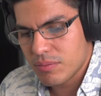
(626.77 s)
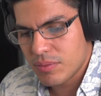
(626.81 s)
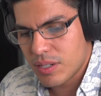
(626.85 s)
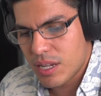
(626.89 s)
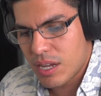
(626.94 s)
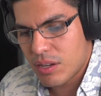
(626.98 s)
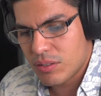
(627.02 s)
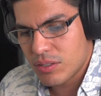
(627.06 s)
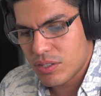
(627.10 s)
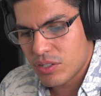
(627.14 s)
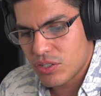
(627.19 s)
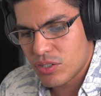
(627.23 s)

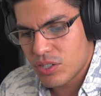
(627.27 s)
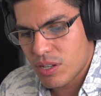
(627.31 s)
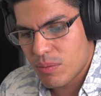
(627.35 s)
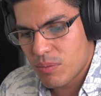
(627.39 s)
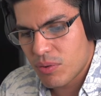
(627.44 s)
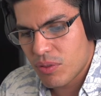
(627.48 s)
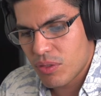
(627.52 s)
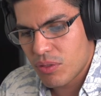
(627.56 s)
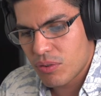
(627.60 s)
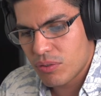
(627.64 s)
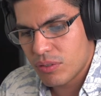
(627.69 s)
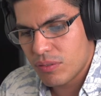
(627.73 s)
Now, on
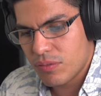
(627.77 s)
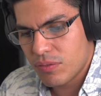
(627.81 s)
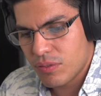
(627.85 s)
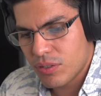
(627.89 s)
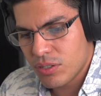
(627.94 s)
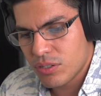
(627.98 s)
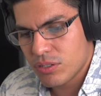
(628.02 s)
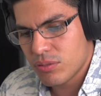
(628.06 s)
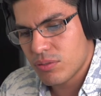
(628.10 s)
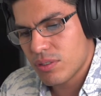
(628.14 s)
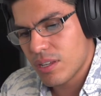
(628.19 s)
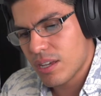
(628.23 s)
December
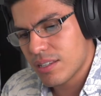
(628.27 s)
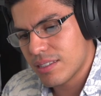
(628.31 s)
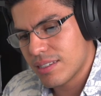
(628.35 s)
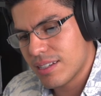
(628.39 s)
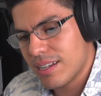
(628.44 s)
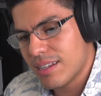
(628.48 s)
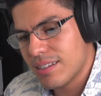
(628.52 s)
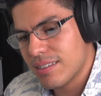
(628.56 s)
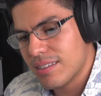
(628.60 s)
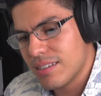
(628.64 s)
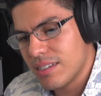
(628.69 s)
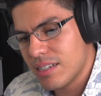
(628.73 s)
31st,
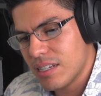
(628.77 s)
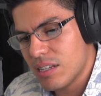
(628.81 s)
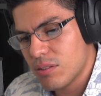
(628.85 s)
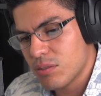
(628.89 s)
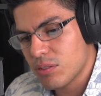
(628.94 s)
2019,